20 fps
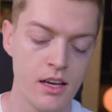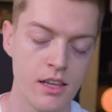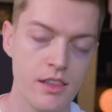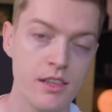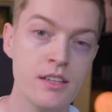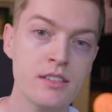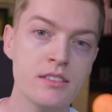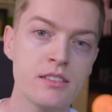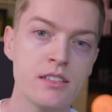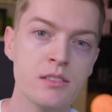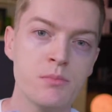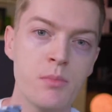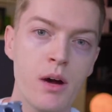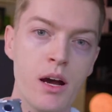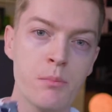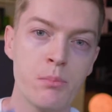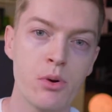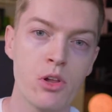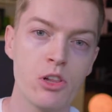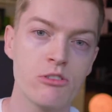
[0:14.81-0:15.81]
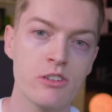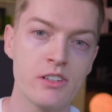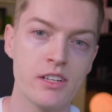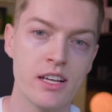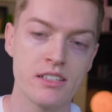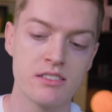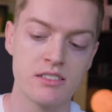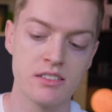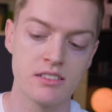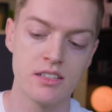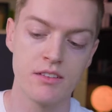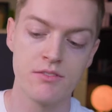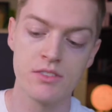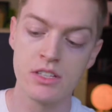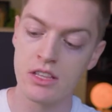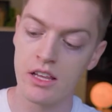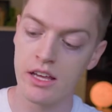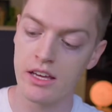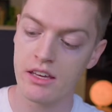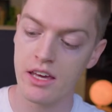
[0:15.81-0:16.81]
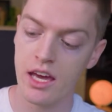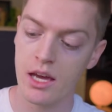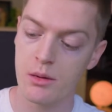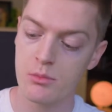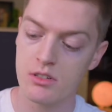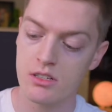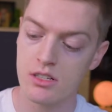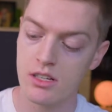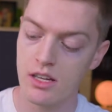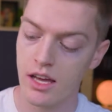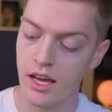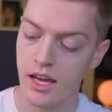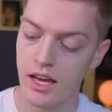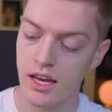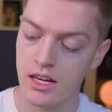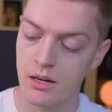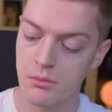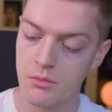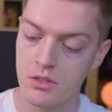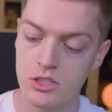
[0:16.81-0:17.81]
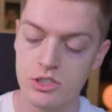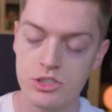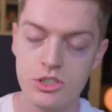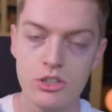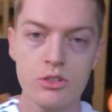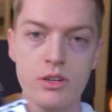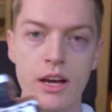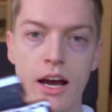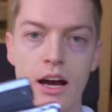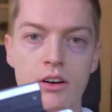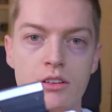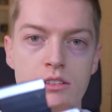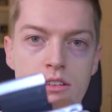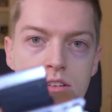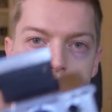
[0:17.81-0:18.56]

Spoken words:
This is my Polaroid SX-70 lens camera, and I'm going to show you how to